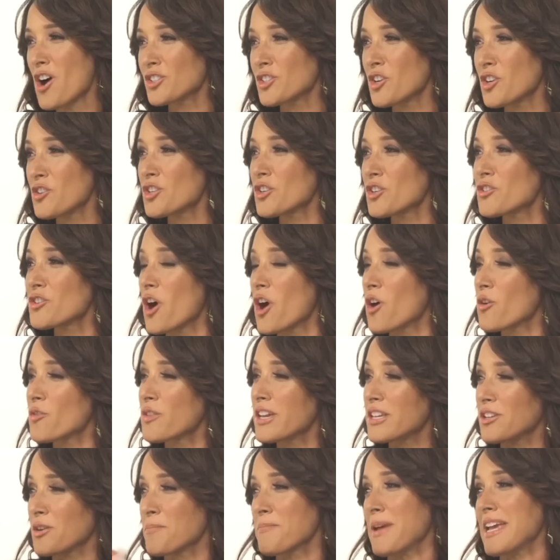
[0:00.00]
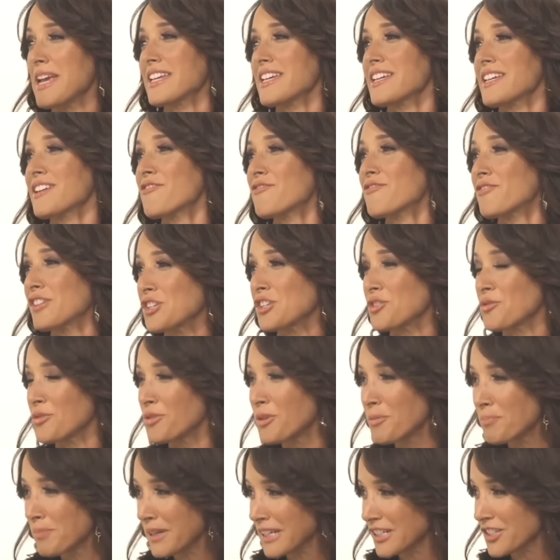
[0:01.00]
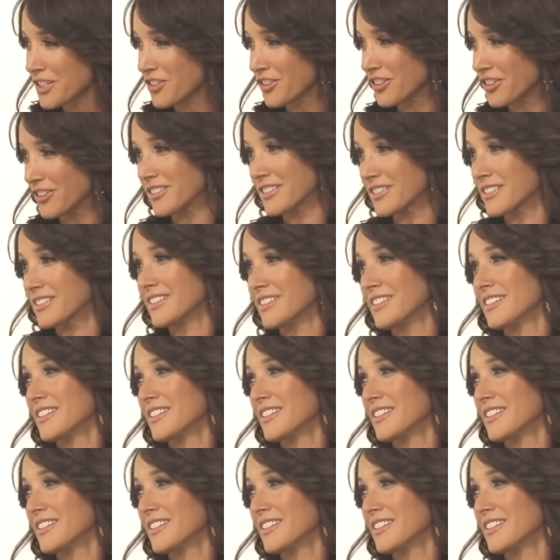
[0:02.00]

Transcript: you also, you know that you're making a visual picture.